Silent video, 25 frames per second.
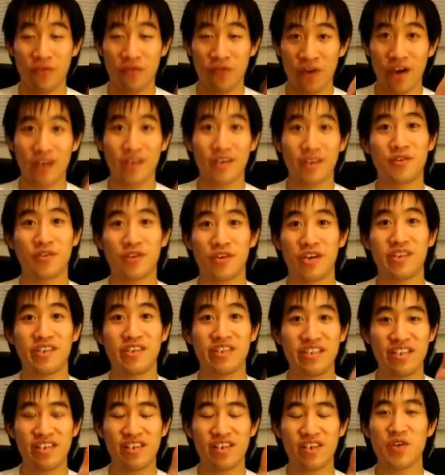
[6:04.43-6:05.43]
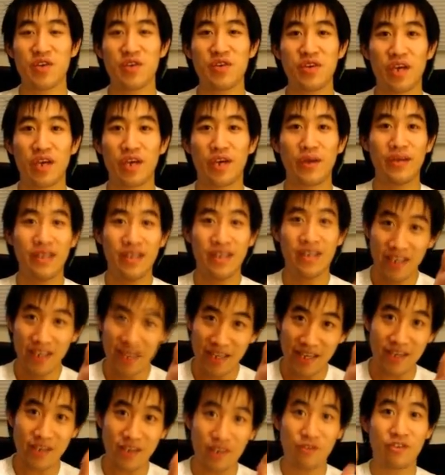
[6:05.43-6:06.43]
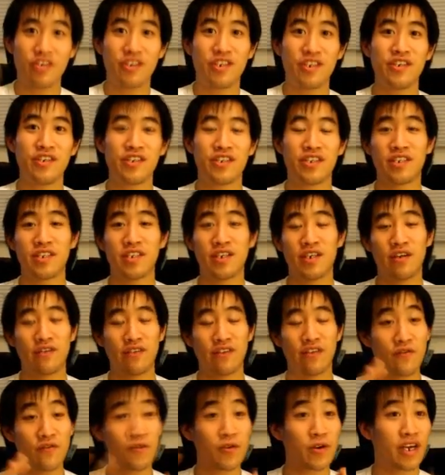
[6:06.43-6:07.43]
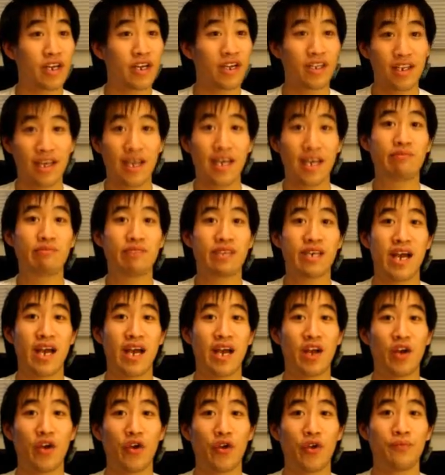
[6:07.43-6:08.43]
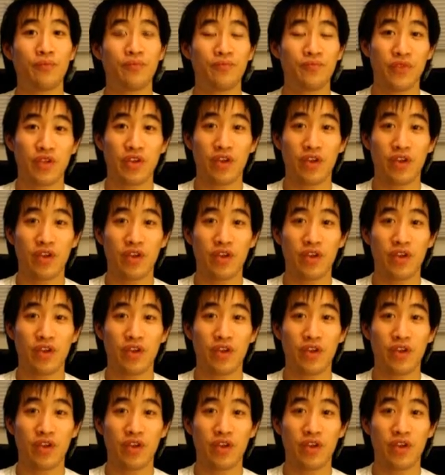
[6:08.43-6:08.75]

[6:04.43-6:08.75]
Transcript: Find a stranger you don't know, introduce yourself." Everyone had a name tag on.